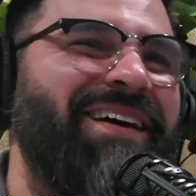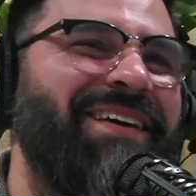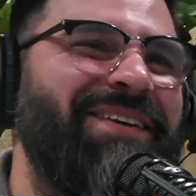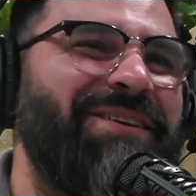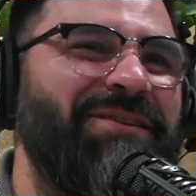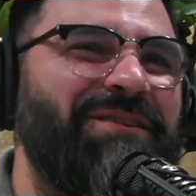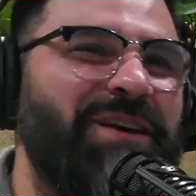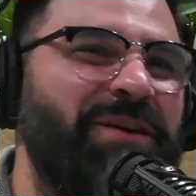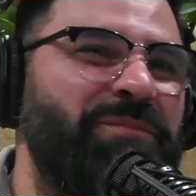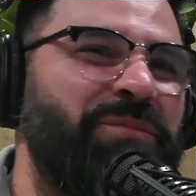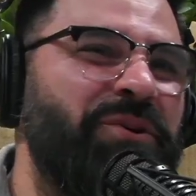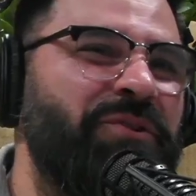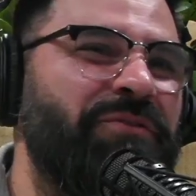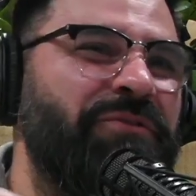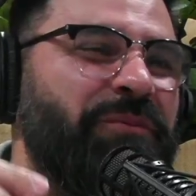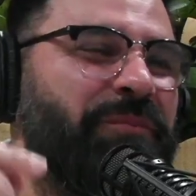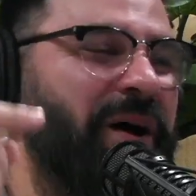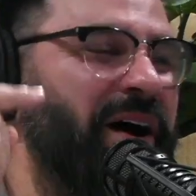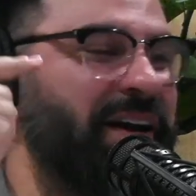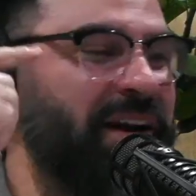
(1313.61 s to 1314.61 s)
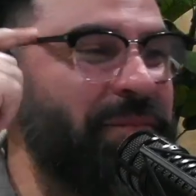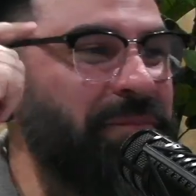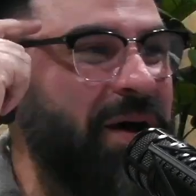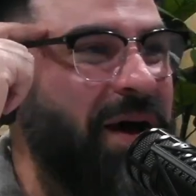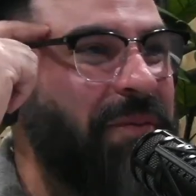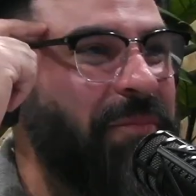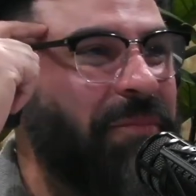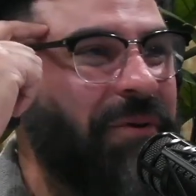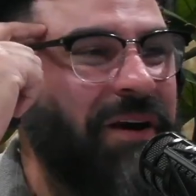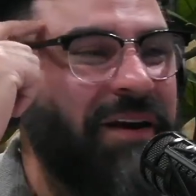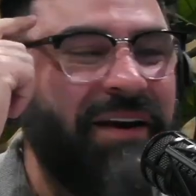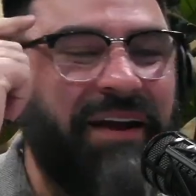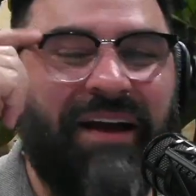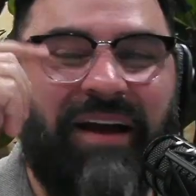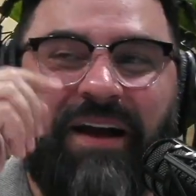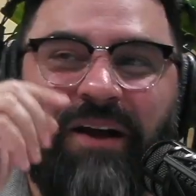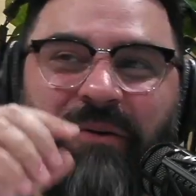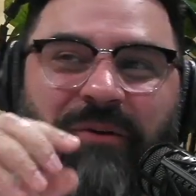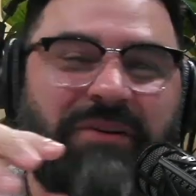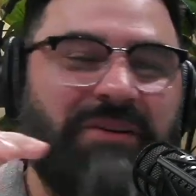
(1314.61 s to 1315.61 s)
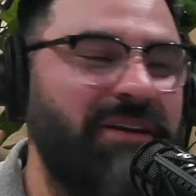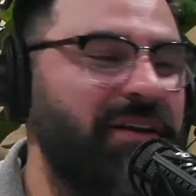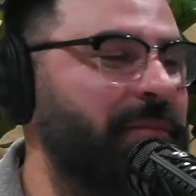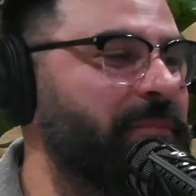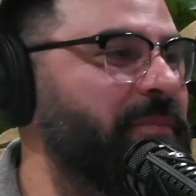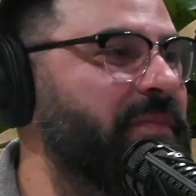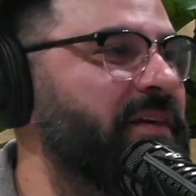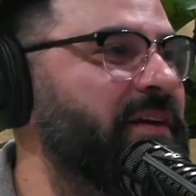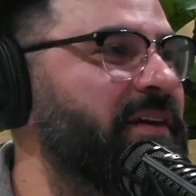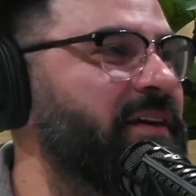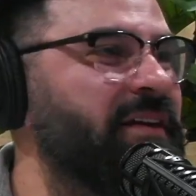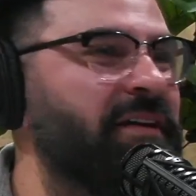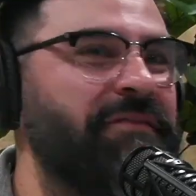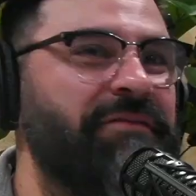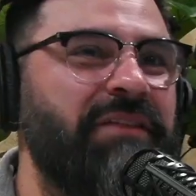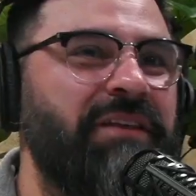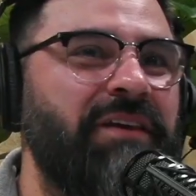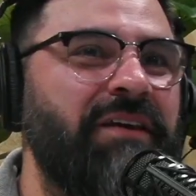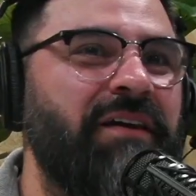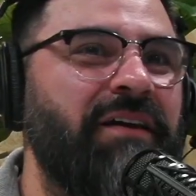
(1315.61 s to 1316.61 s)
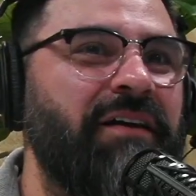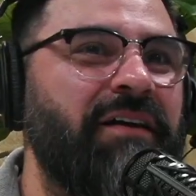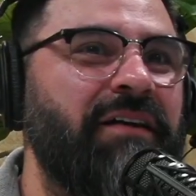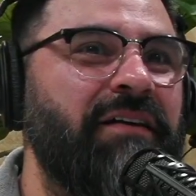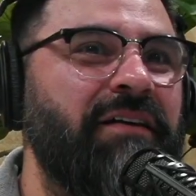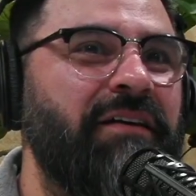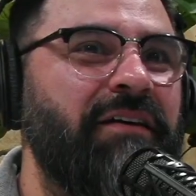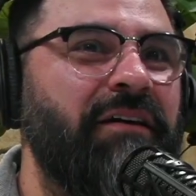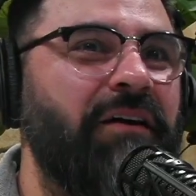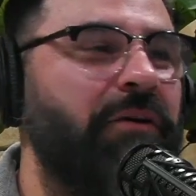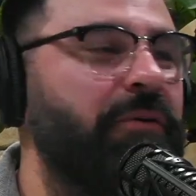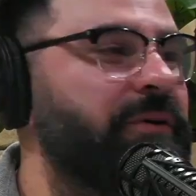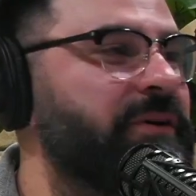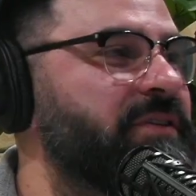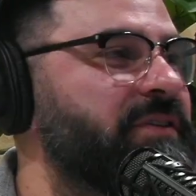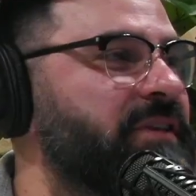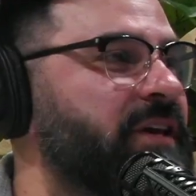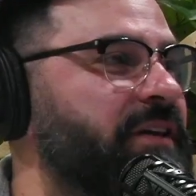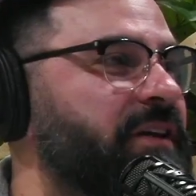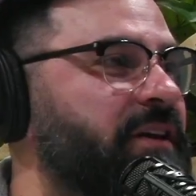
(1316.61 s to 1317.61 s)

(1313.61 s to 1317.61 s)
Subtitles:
You said beautiful mind. In my brain, I'm thinking of the Always Sunny